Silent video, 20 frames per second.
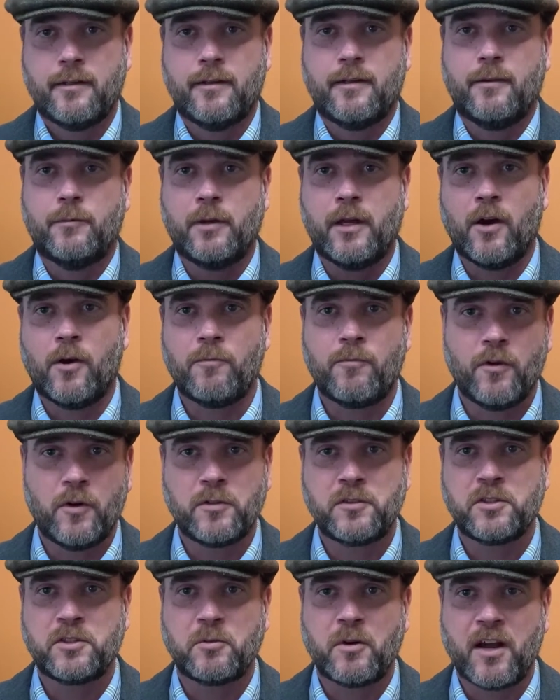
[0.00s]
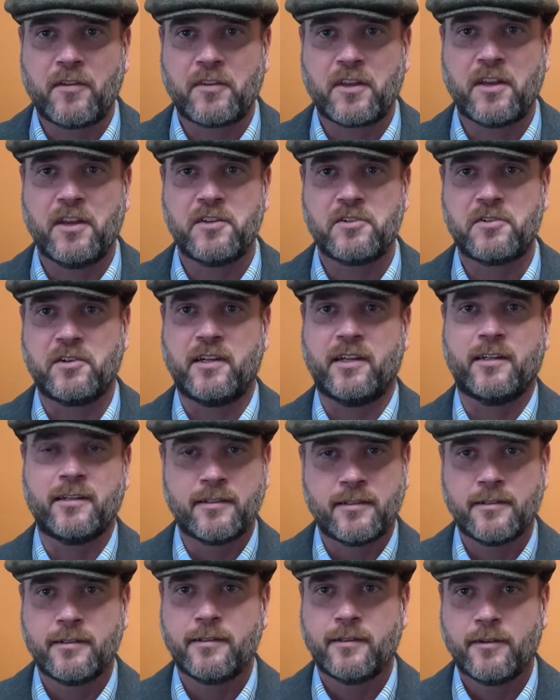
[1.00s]
And we help folks throughout the country
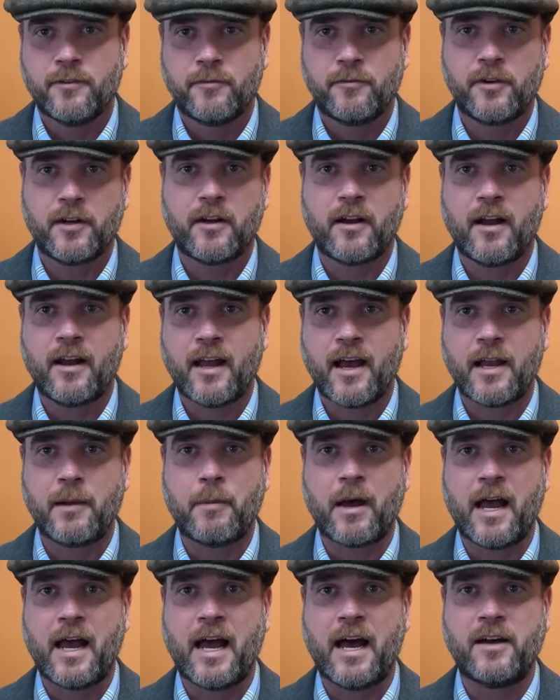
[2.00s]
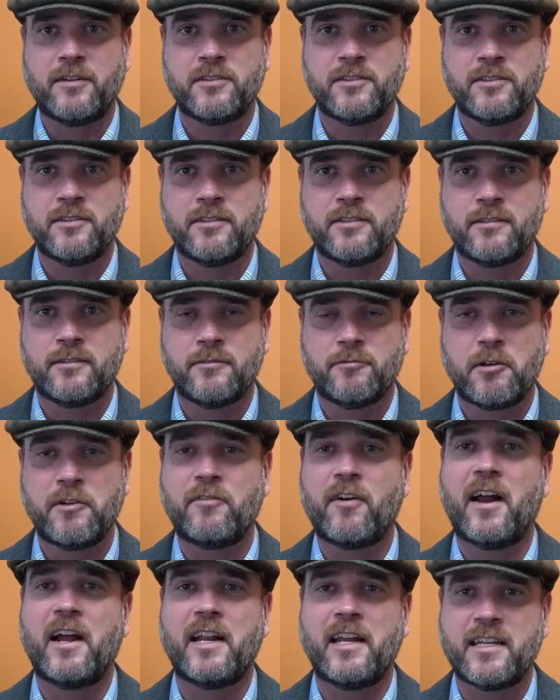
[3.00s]
figure out how to buy houses,
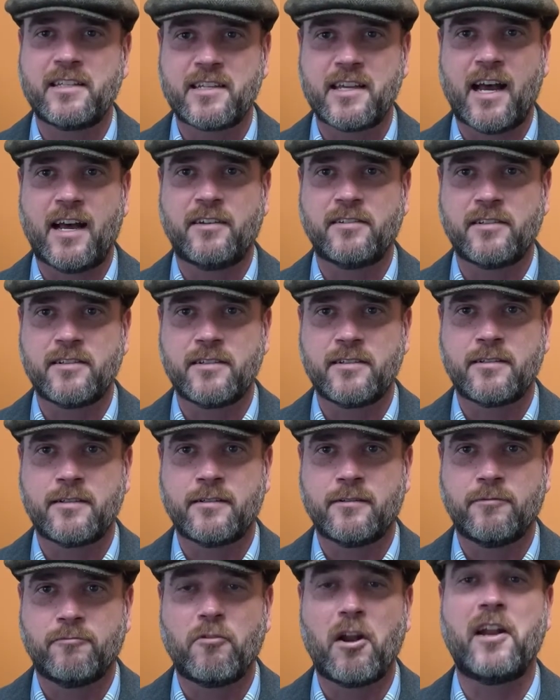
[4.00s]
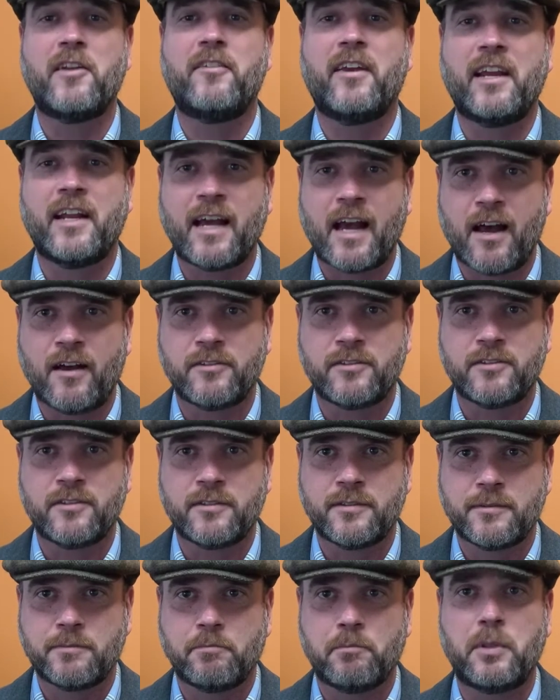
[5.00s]
refinance houses, renovate
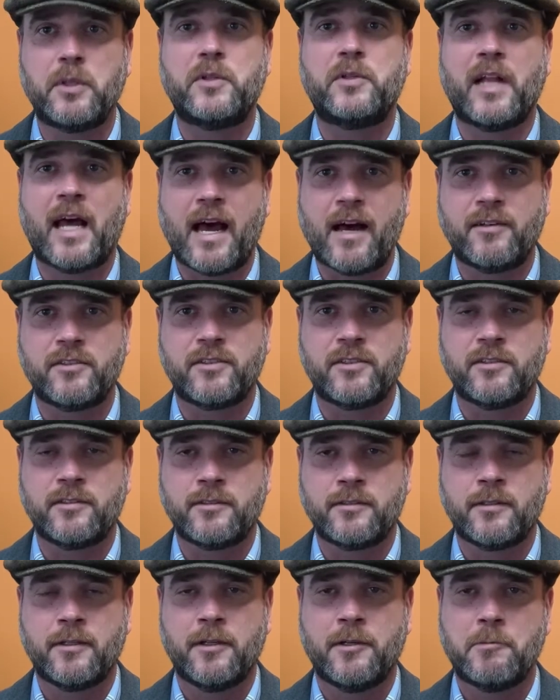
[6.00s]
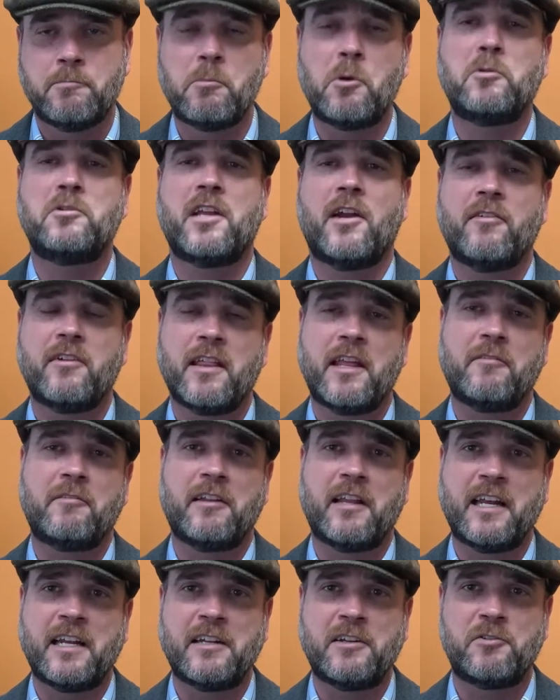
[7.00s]
houses, build houses, most everything
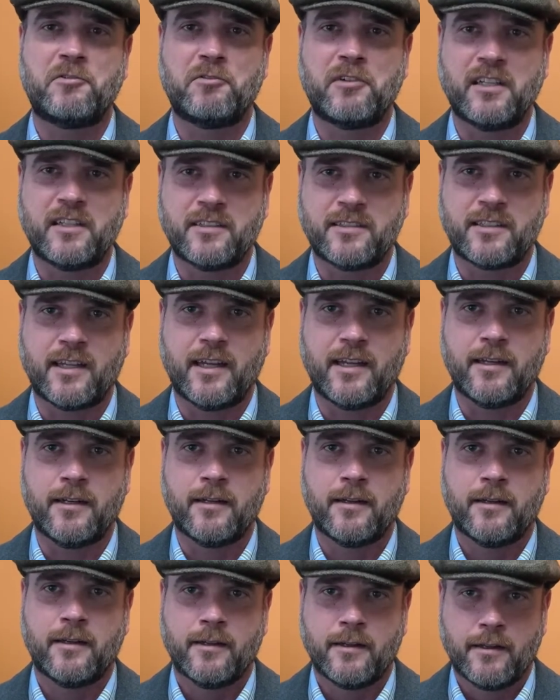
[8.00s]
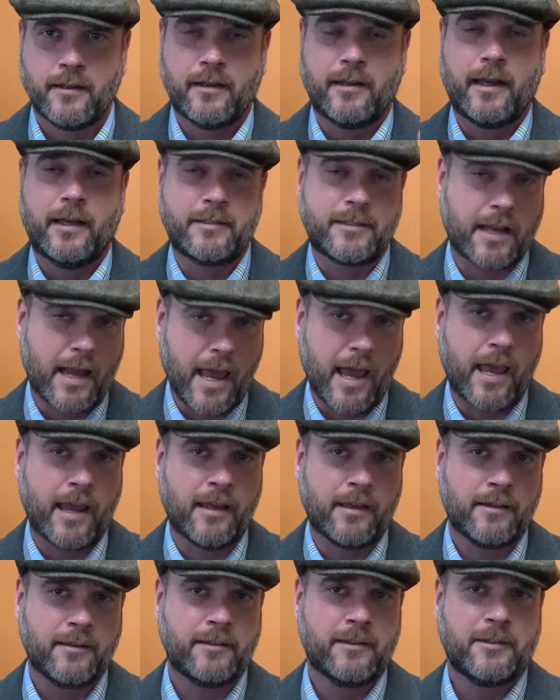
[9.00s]
related to real estate. And
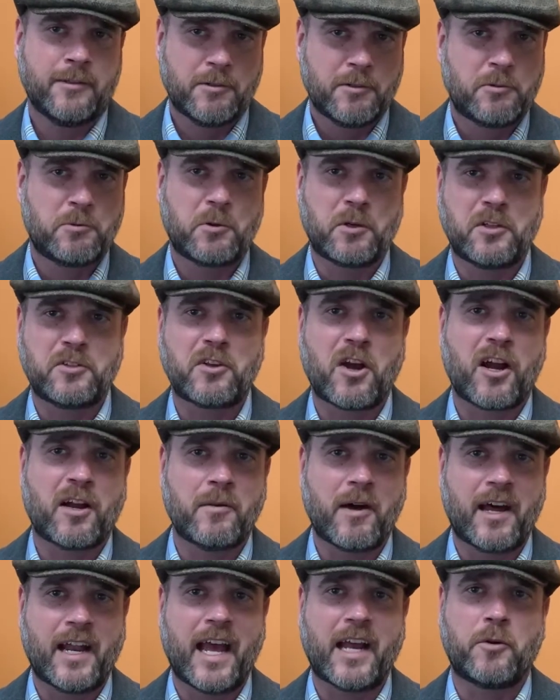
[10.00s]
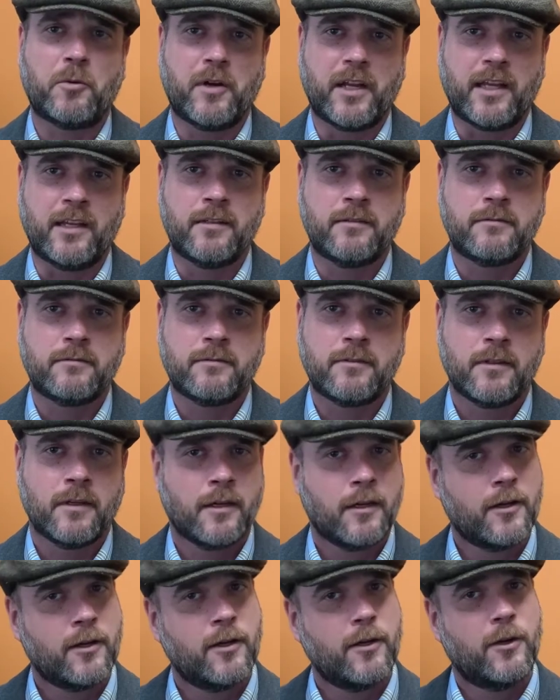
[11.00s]
today, we're going to talk about equity.
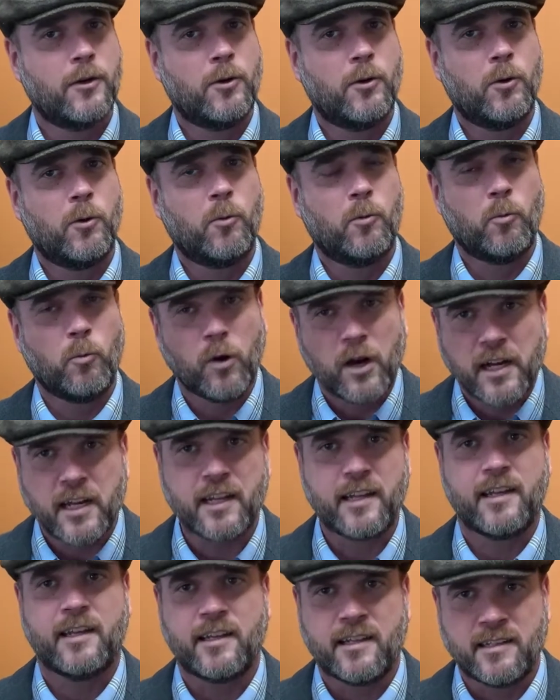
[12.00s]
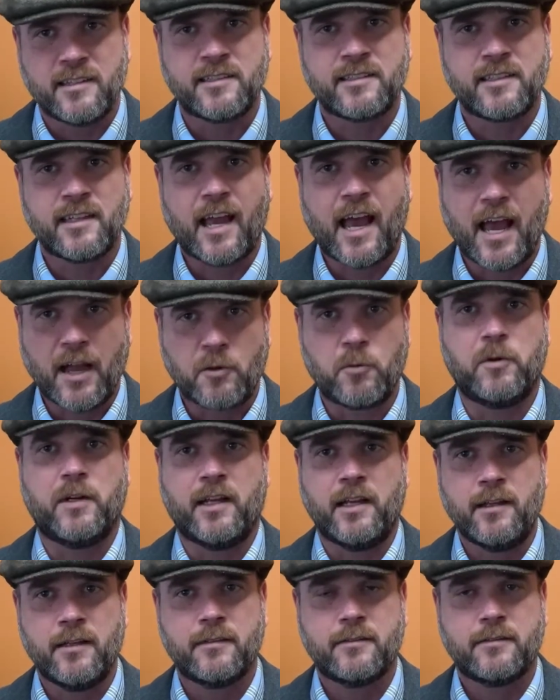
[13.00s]
What is
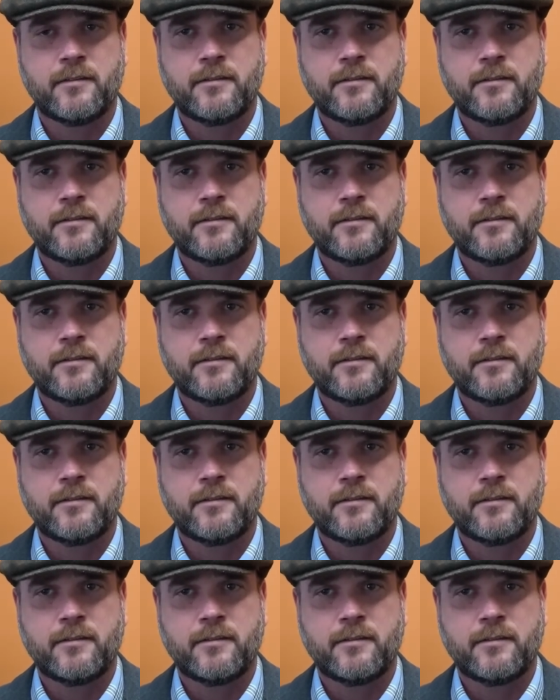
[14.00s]
equity?